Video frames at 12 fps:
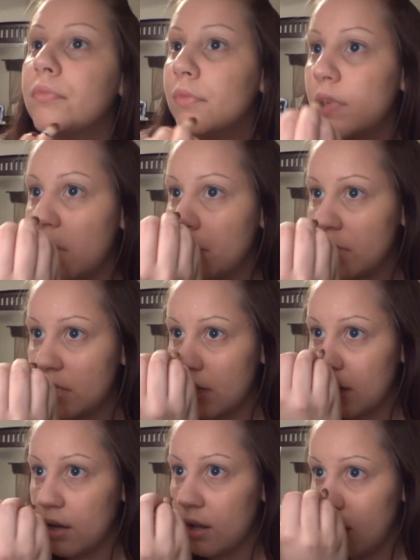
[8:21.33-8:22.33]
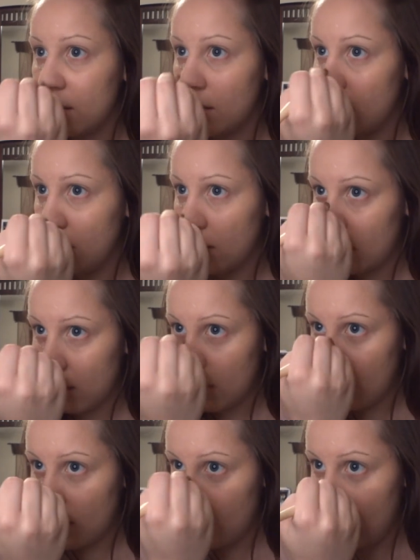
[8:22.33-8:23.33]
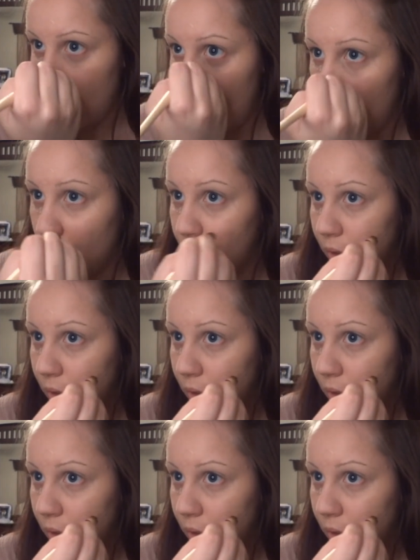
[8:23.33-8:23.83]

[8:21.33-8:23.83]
It seems to help